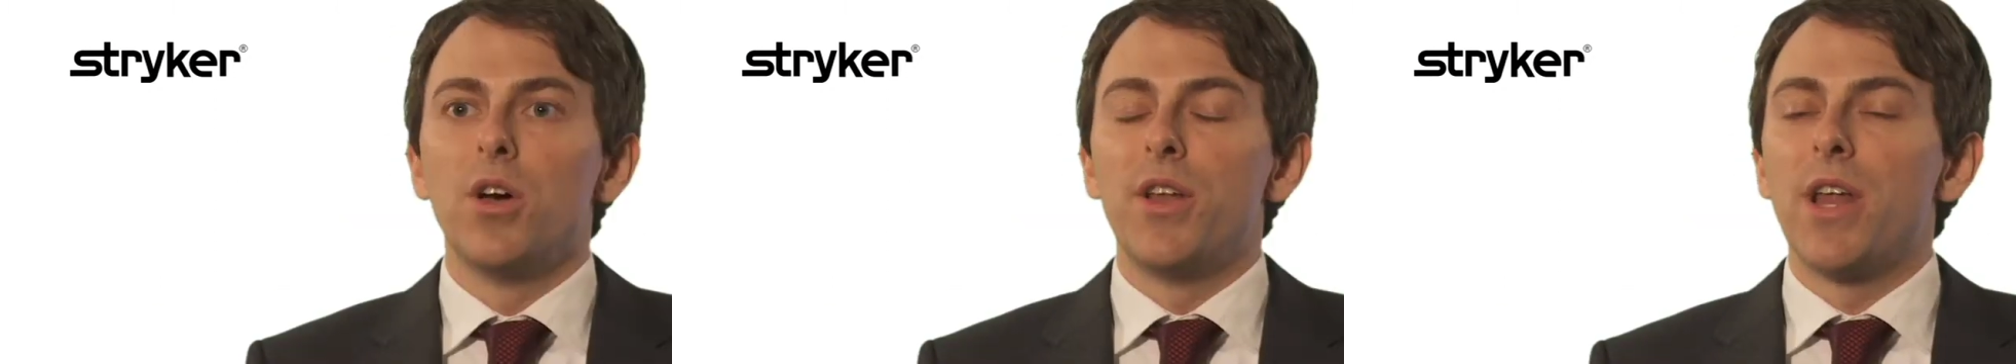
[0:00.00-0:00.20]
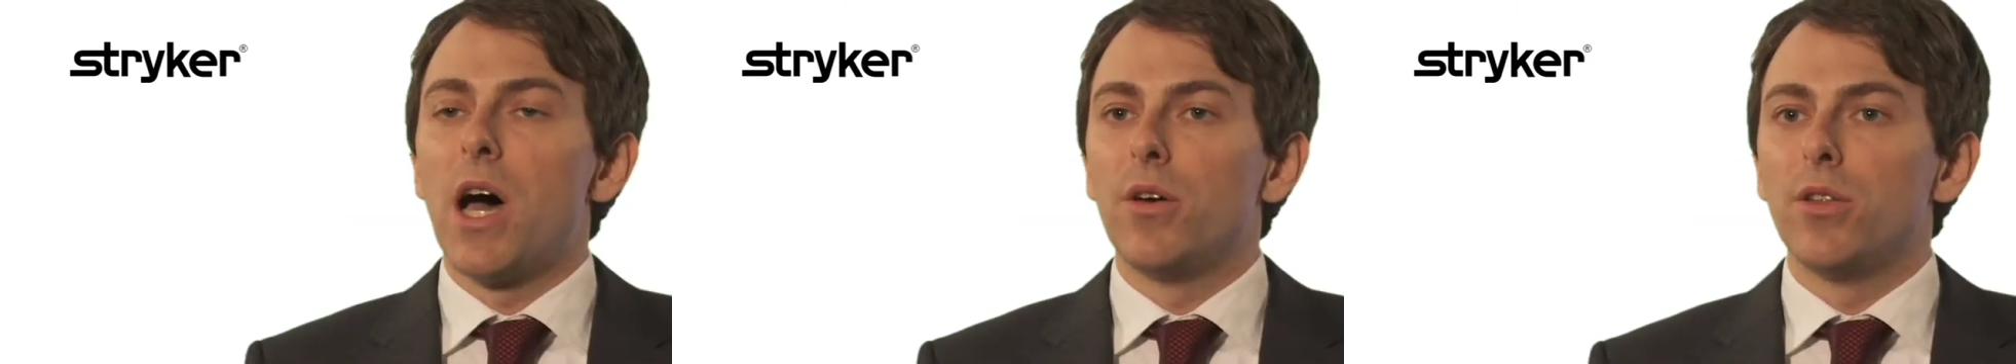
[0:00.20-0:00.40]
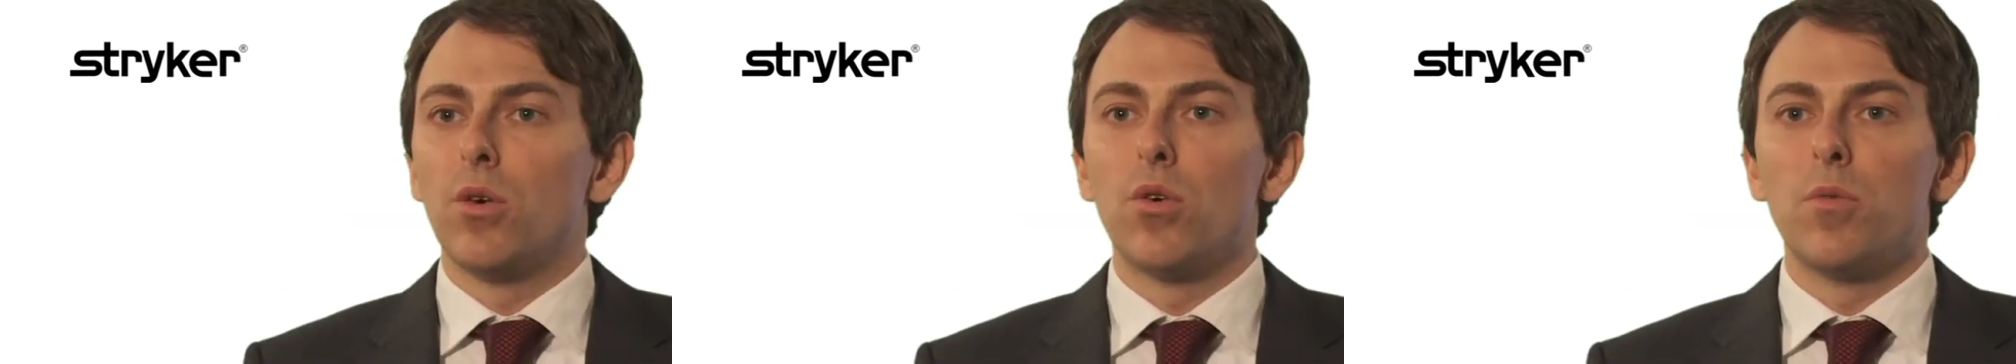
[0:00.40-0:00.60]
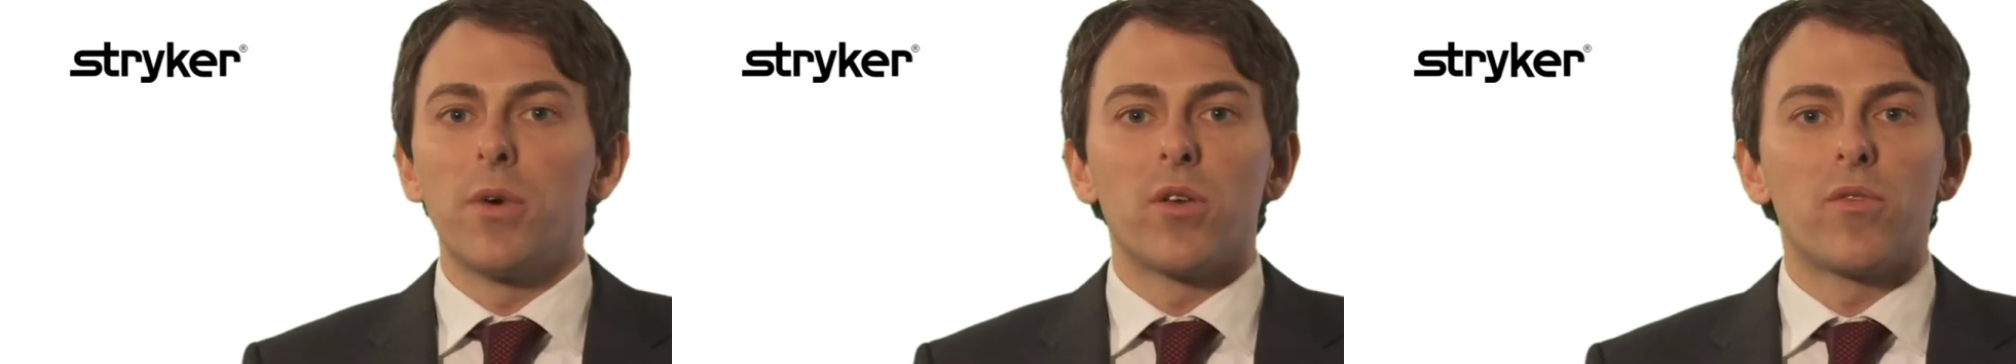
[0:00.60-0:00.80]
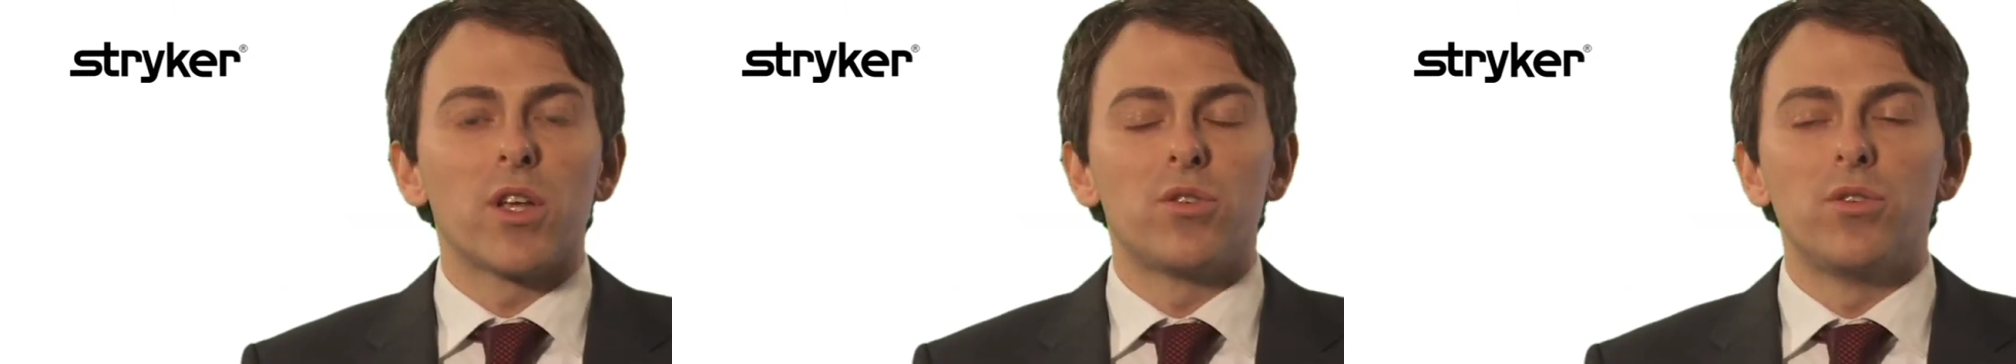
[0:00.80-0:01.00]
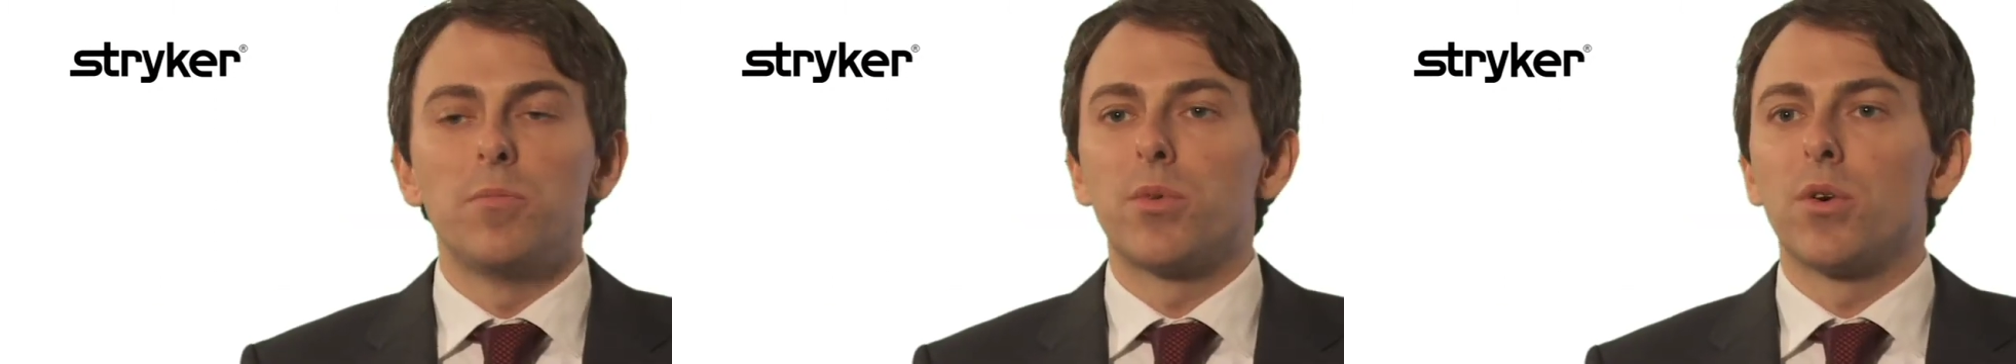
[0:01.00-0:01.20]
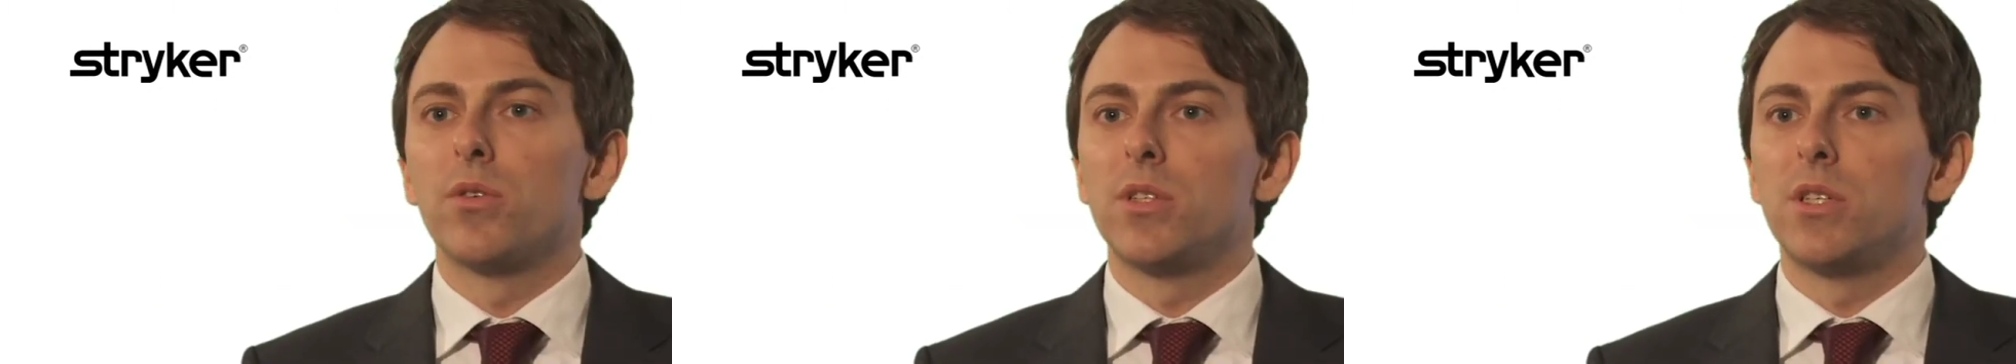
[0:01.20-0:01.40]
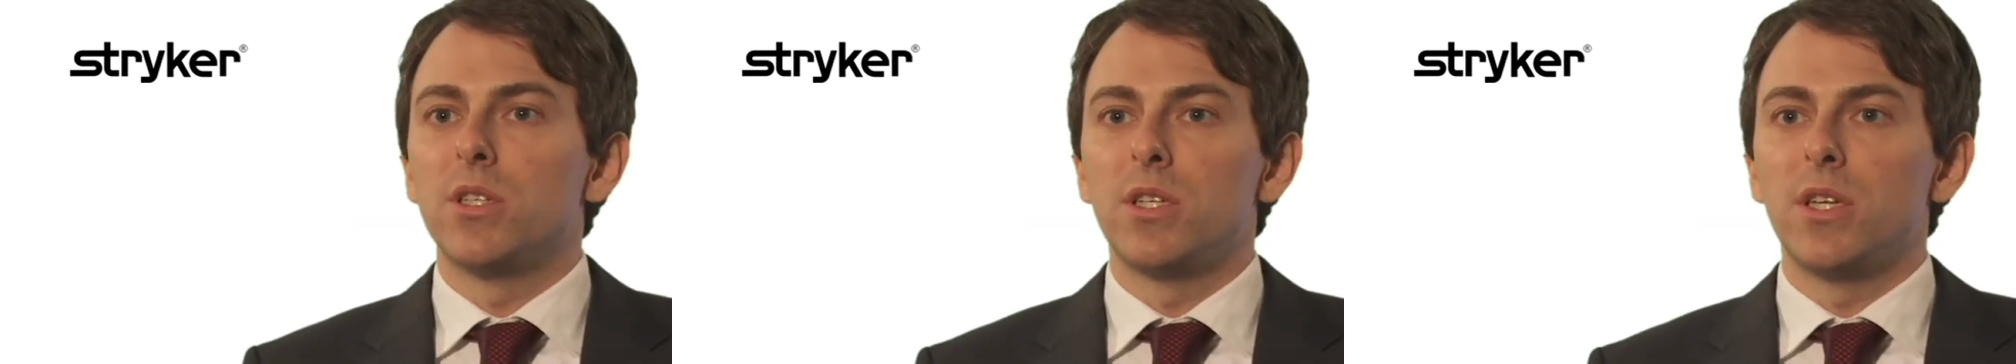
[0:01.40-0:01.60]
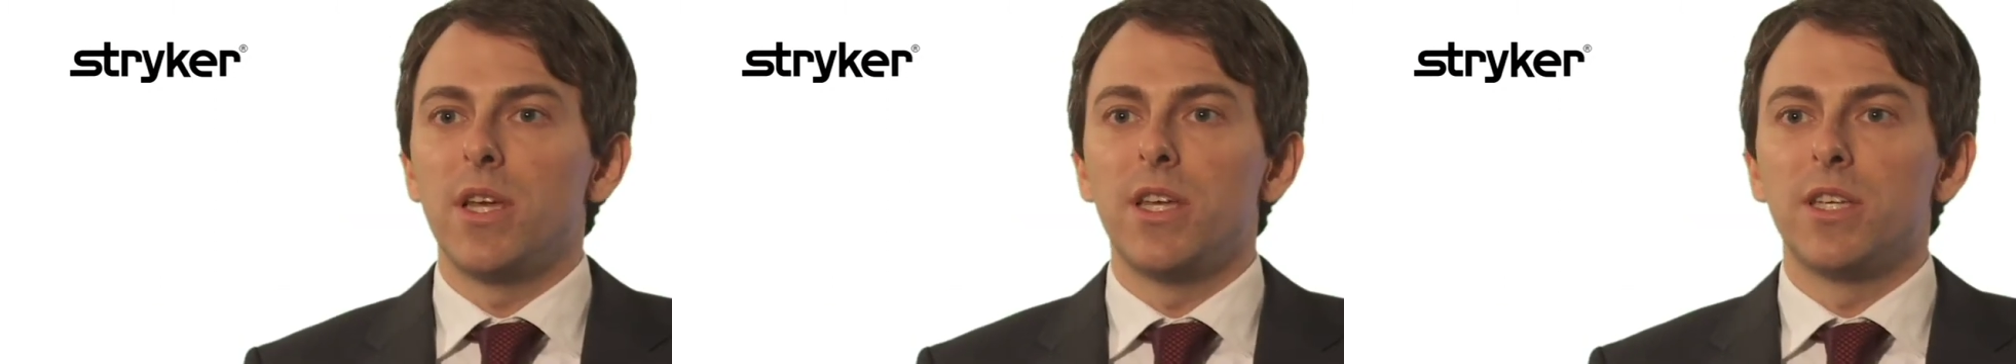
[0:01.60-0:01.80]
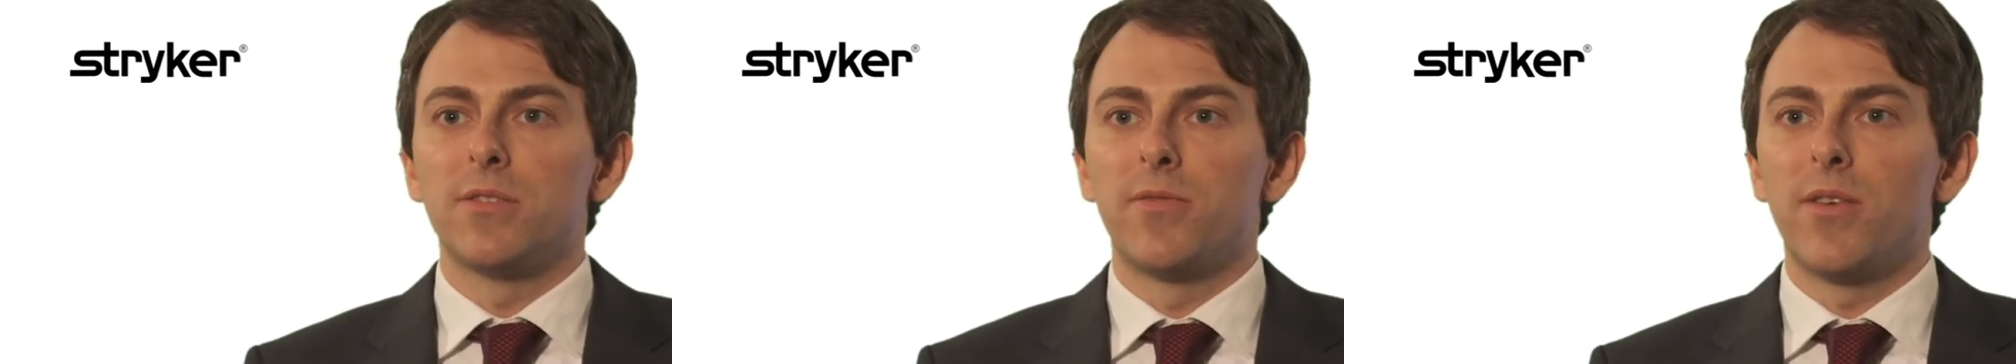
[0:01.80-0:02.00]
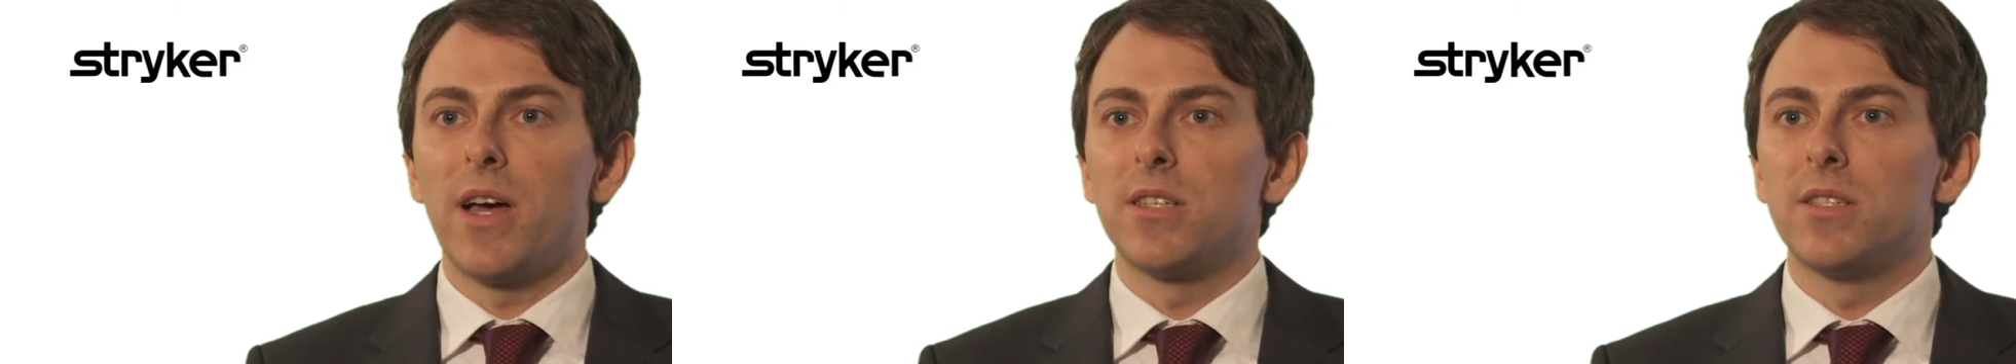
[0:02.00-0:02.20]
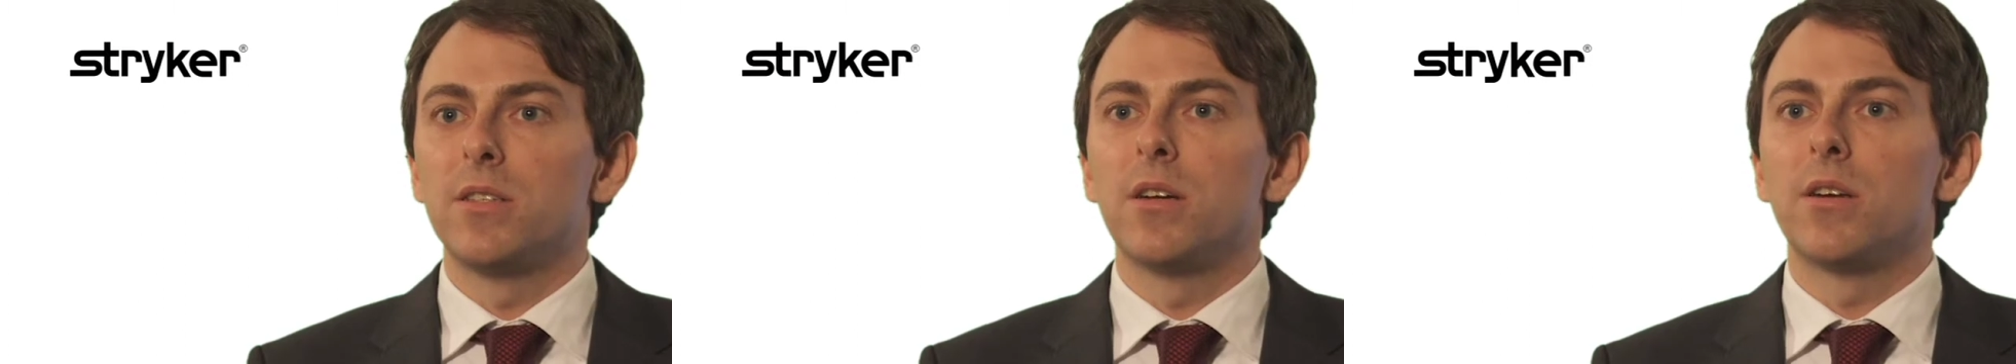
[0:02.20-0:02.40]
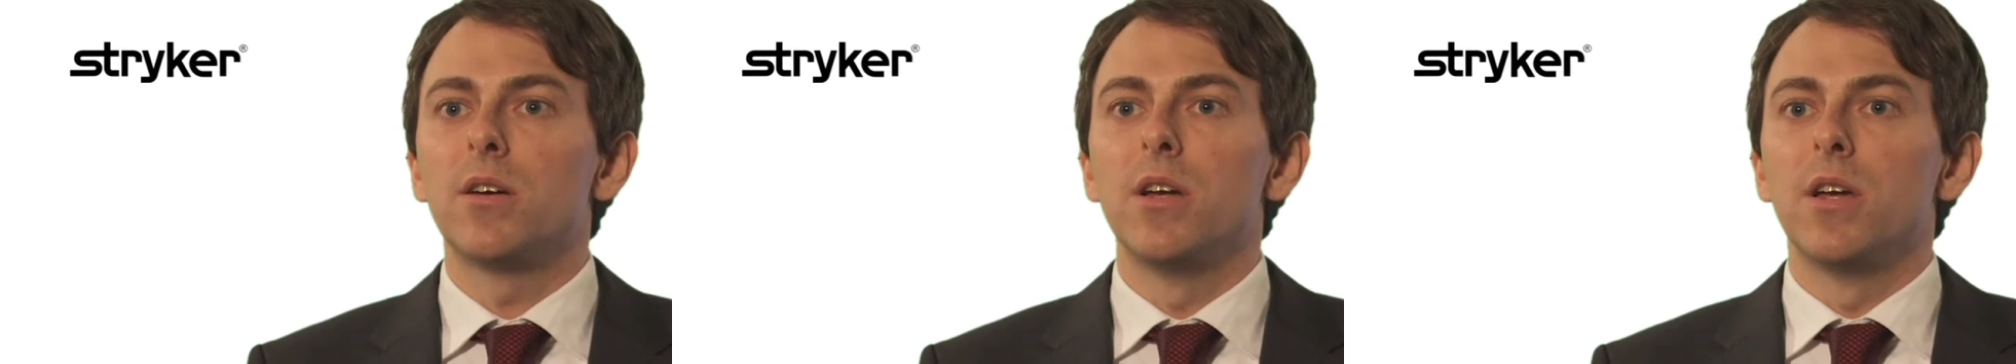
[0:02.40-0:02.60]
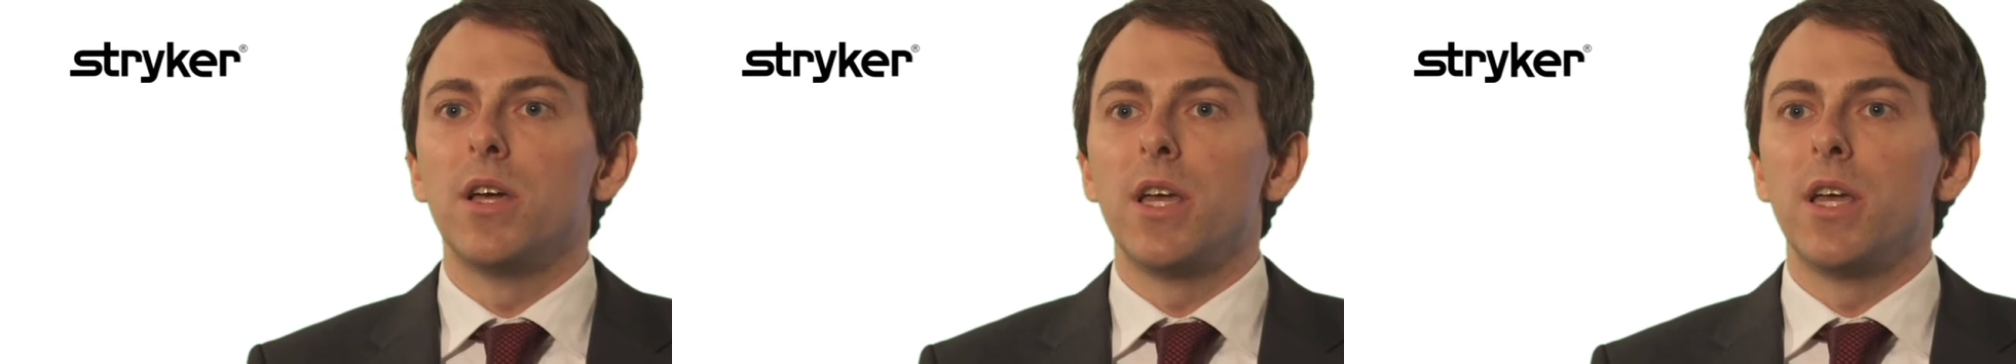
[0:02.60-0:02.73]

Now the whole manufacturing process is faster,